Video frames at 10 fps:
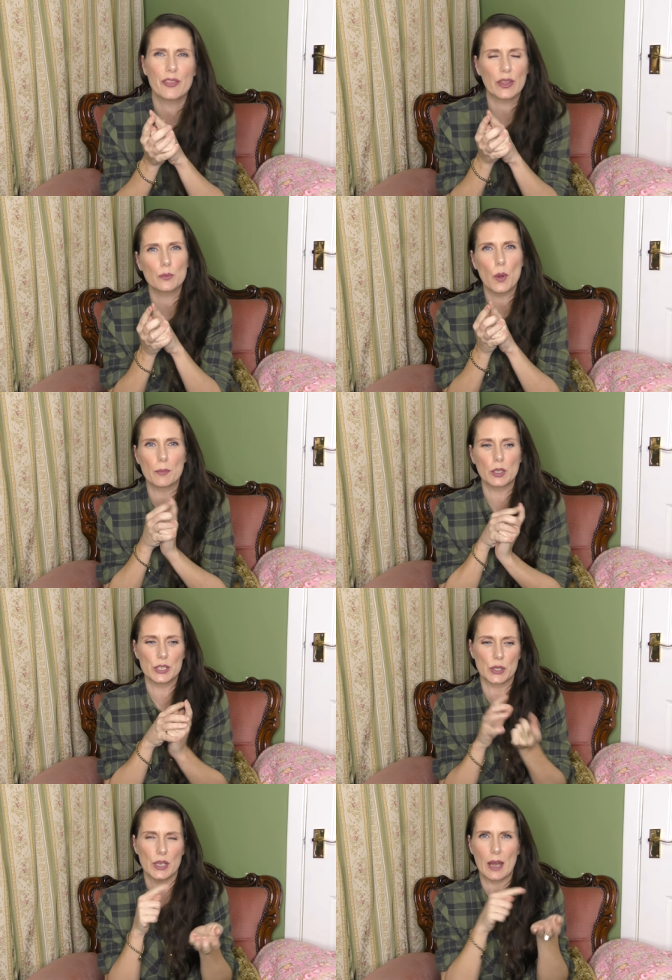I think what I'm going
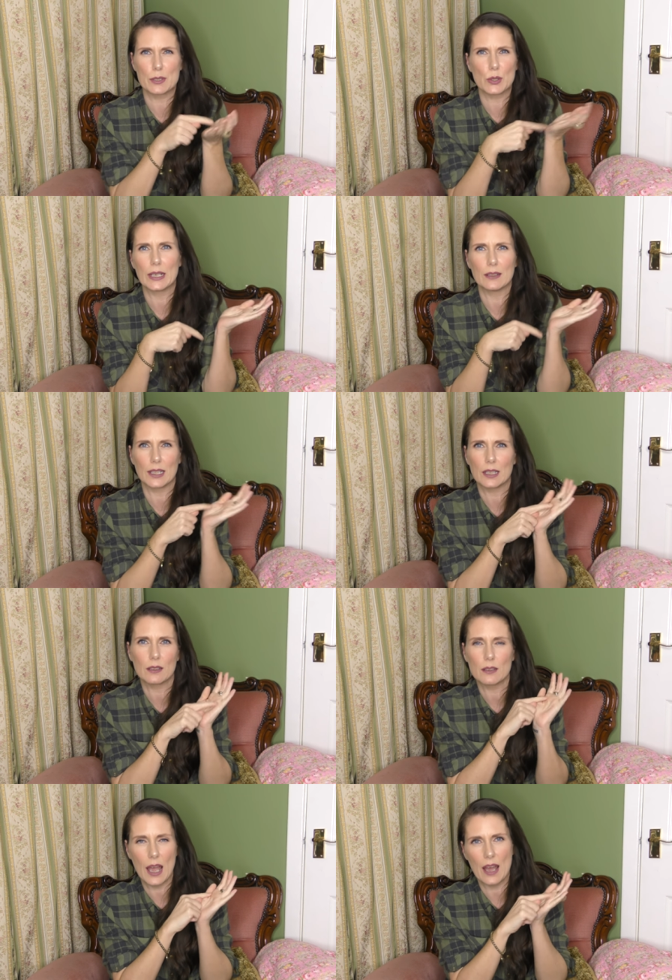to do, I was going to like
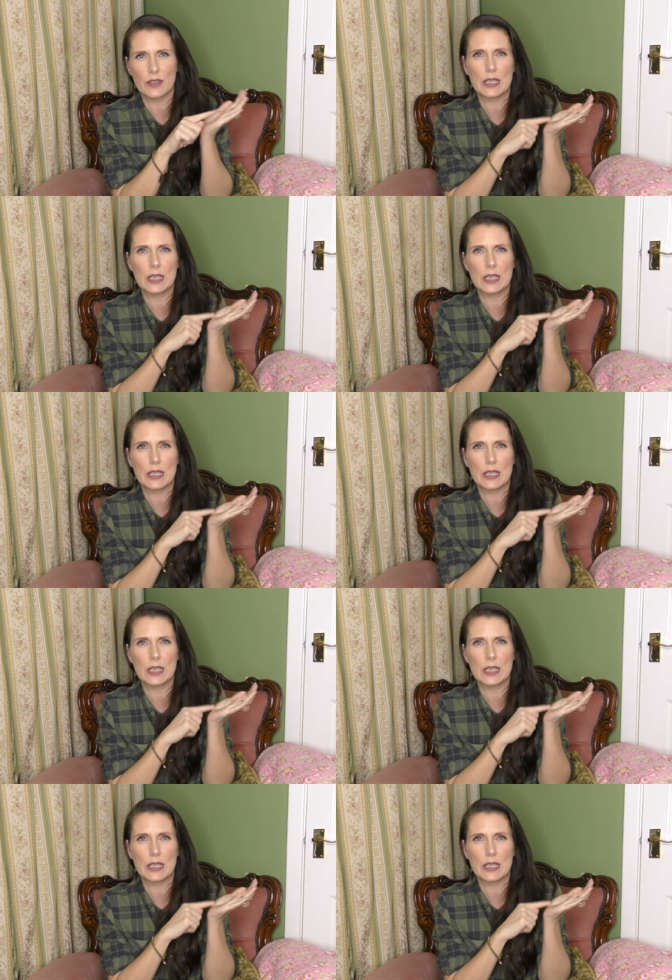have